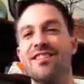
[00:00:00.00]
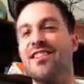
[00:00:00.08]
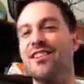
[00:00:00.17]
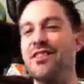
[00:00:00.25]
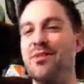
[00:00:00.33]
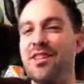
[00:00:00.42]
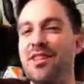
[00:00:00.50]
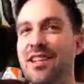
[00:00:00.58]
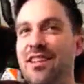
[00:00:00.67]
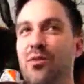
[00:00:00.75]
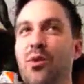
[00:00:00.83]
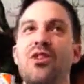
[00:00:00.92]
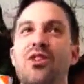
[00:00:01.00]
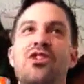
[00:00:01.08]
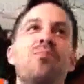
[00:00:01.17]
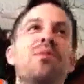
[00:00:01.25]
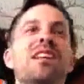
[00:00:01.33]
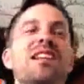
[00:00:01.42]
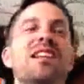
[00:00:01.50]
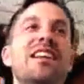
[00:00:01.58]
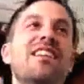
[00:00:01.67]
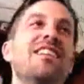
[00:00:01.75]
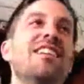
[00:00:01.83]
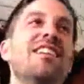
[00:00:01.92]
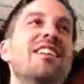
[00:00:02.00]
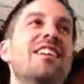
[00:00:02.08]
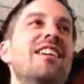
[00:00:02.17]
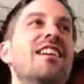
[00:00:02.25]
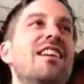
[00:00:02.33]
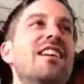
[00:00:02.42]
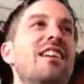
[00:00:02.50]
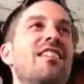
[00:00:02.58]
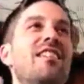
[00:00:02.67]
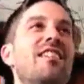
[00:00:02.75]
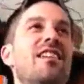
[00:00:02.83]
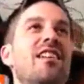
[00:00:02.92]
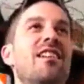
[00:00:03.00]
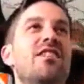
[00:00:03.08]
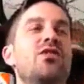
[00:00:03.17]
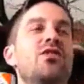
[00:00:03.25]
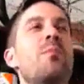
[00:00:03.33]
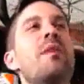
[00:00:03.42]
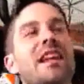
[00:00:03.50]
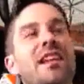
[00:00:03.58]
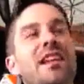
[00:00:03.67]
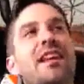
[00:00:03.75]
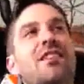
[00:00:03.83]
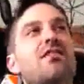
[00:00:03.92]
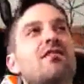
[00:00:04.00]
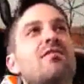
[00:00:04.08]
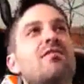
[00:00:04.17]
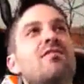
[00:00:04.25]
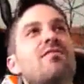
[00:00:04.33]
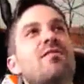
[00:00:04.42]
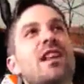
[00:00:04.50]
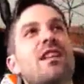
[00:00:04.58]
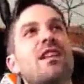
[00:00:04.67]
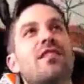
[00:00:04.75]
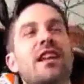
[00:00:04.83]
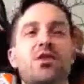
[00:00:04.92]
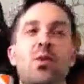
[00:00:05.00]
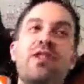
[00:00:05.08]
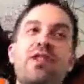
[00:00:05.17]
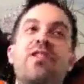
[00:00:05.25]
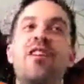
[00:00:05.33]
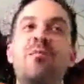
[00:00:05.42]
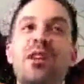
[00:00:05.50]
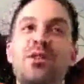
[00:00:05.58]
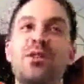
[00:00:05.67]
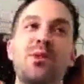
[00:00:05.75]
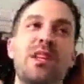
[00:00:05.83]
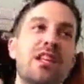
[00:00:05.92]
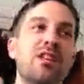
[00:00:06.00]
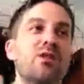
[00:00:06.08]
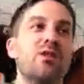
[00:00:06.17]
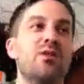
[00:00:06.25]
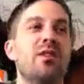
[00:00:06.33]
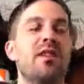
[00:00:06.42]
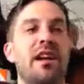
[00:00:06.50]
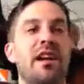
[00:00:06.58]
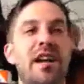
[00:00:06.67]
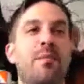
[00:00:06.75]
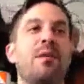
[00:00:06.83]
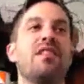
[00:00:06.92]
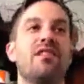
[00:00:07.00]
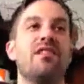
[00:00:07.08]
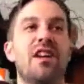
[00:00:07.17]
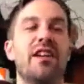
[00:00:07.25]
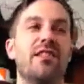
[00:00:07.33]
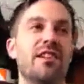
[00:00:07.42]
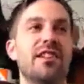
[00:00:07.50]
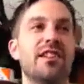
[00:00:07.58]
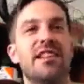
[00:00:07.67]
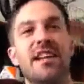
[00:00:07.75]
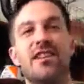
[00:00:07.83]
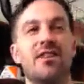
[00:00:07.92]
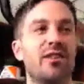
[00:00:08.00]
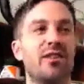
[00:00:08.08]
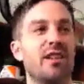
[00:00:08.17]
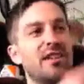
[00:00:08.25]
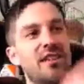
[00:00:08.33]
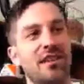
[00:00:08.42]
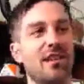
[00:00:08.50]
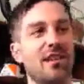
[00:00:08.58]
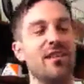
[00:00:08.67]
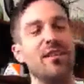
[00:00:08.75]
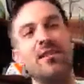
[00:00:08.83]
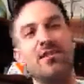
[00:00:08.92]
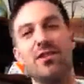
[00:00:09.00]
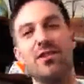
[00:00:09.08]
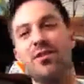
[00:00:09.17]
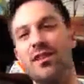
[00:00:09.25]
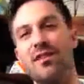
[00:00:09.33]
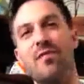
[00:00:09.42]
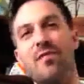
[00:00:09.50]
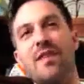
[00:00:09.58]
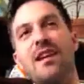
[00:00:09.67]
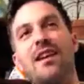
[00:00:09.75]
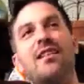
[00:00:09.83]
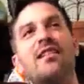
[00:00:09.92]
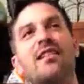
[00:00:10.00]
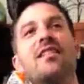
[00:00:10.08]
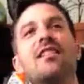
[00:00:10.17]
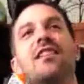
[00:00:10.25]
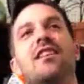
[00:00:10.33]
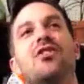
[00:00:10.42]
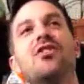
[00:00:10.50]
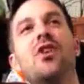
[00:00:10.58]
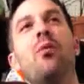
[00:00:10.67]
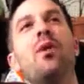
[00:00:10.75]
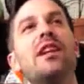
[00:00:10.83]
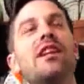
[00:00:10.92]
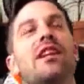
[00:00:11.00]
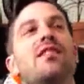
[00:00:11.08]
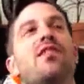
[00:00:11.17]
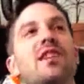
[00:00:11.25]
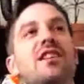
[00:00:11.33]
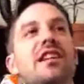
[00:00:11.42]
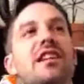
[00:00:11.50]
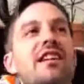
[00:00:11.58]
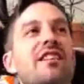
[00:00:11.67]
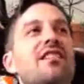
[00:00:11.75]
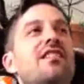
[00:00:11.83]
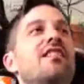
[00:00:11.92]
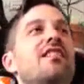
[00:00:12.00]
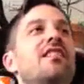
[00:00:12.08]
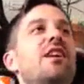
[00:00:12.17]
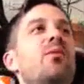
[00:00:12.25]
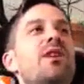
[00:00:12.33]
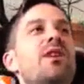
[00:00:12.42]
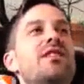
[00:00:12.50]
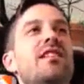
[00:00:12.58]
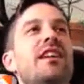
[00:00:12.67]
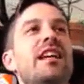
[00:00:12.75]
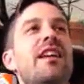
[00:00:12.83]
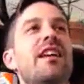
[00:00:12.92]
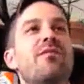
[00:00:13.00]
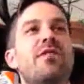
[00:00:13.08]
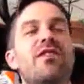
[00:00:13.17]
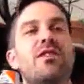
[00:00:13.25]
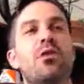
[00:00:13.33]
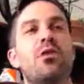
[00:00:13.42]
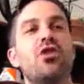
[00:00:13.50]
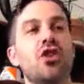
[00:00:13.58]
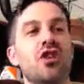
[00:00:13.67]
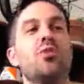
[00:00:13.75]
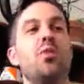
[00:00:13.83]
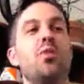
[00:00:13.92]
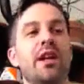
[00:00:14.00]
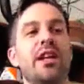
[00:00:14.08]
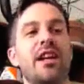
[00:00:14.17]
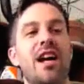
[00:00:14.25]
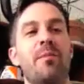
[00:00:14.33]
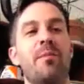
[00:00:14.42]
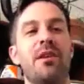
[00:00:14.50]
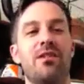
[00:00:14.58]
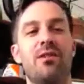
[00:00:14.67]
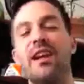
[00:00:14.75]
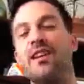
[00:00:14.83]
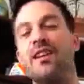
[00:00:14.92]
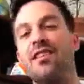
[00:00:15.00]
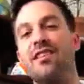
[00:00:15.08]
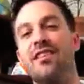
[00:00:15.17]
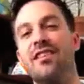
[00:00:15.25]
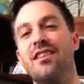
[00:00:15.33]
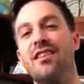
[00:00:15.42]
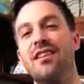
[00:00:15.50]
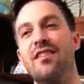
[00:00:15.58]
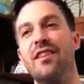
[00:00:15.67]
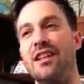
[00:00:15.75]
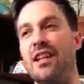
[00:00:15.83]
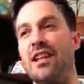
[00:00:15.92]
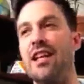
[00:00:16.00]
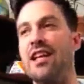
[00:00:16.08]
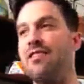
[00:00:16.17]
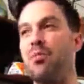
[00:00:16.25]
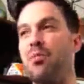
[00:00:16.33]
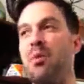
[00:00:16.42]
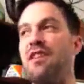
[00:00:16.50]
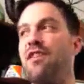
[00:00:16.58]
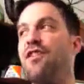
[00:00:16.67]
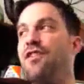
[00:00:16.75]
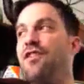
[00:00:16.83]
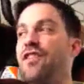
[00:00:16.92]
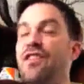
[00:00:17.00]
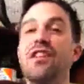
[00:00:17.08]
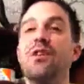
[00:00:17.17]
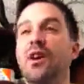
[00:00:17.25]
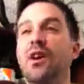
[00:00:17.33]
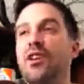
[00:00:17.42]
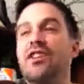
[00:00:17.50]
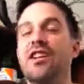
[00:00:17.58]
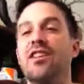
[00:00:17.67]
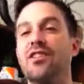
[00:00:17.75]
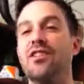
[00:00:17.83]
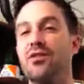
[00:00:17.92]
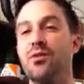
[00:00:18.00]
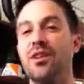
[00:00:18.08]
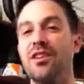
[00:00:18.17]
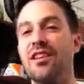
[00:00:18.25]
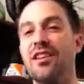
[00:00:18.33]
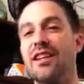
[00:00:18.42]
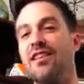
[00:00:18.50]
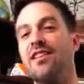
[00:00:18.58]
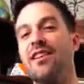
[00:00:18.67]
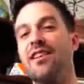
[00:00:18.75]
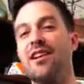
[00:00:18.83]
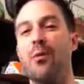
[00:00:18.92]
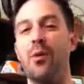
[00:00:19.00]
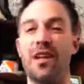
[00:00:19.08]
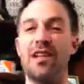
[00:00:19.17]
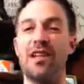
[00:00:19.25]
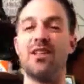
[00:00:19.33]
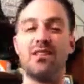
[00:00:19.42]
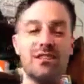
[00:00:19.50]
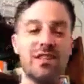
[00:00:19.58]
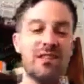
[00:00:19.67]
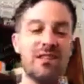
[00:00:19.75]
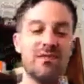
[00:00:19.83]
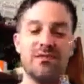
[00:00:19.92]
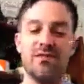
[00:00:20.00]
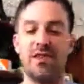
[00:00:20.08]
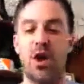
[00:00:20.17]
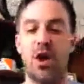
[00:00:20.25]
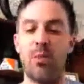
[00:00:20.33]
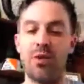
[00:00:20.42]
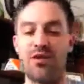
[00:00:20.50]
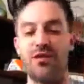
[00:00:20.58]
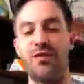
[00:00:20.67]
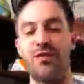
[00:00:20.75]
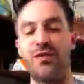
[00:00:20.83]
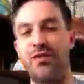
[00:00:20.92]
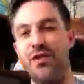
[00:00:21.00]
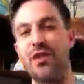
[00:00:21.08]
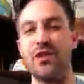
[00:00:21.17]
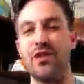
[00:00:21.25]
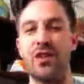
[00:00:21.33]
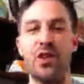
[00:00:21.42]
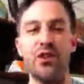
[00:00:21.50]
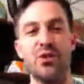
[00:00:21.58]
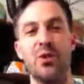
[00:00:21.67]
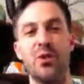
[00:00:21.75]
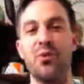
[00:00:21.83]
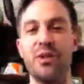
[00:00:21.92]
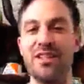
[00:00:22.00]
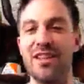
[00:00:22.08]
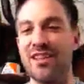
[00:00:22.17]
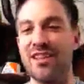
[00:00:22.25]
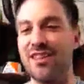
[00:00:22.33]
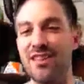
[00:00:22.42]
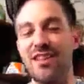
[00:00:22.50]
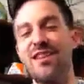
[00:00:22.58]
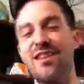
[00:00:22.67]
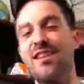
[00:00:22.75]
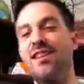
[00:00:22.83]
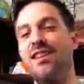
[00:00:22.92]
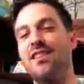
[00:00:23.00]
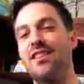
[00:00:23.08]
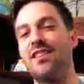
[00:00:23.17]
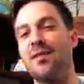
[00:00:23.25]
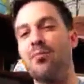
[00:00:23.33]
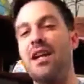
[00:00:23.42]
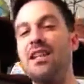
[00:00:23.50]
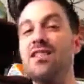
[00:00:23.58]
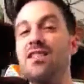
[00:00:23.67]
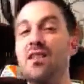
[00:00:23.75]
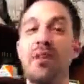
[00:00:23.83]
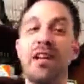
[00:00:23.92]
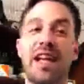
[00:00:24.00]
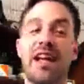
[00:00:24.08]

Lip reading: because it was like, well, it should be like, so I made it like $25 will get you a copy of the vinyl and a download and and so on. And so I wanted it to feel like it wasn't like if someone just wanted a copy of the record, like they didn't have to pay $50 to $100 for it. Like I wanted it to like almost feel close to a retail thing. But I did some like